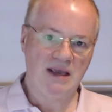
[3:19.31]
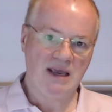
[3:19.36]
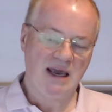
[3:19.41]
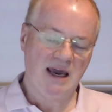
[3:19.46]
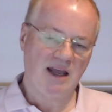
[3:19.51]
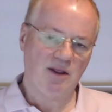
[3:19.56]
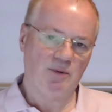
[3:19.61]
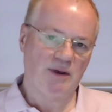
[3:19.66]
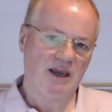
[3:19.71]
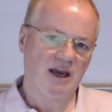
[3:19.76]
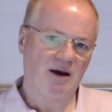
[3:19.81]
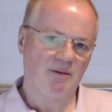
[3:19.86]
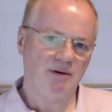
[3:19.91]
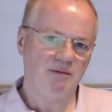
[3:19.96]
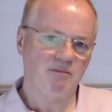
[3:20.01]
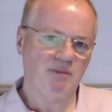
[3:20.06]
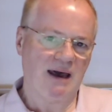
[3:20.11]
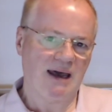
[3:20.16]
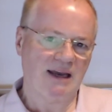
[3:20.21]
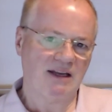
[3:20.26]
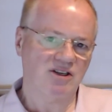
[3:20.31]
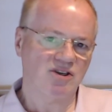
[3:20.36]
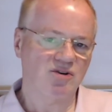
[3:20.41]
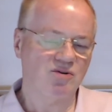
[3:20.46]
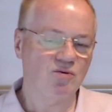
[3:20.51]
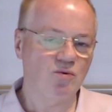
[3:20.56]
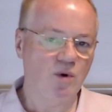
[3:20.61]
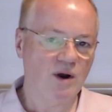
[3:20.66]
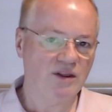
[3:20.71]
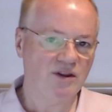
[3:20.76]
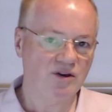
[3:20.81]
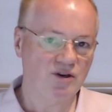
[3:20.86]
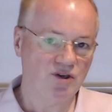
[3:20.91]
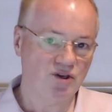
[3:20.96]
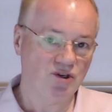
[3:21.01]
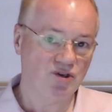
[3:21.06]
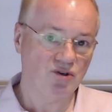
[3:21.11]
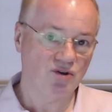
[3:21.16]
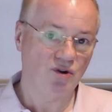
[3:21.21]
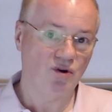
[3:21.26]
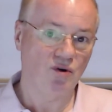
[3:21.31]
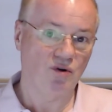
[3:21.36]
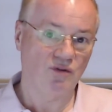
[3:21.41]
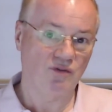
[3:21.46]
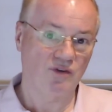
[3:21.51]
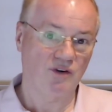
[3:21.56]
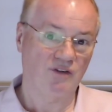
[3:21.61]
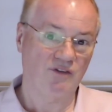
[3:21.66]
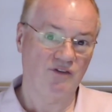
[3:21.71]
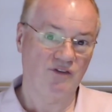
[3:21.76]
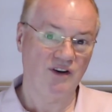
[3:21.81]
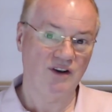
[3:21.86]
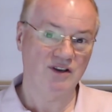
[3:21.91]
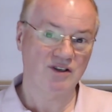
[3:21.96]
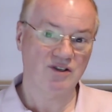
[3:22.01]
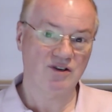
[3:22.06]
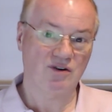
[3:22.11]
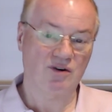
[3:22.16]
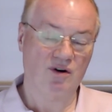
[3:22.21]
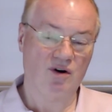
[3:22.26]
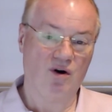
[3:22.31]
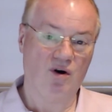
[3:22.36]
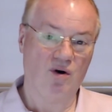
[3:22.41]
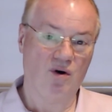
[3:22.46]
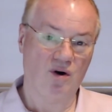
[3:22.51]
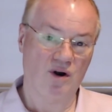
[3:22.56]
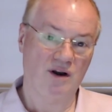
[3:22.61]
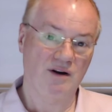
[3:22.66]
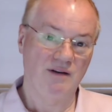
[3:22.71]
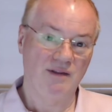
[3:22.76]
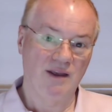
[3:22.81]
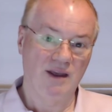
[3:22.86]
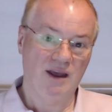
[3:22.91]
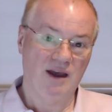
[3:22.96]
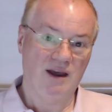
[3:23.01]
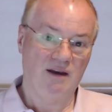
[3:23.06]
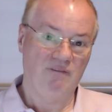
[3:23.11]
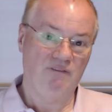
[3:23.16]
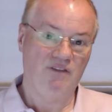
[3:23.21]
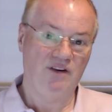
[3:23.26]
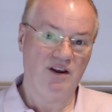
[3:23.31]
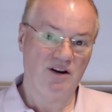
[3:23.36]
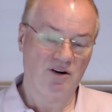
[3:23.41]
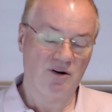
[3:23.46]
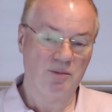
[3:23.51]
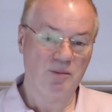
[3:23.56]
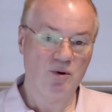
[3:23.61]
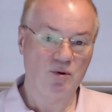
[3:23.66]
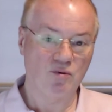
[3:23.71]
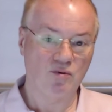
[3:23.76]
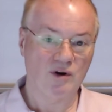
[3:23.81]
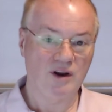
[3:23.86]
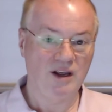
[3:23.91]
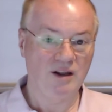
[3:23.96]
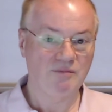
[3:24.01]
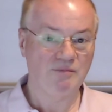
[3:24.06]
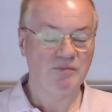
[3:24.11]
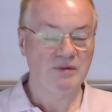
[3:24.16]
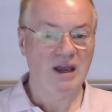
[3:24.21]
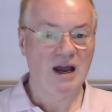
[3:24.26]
Anyway, coming back to whether you should go for fixed or variable rate,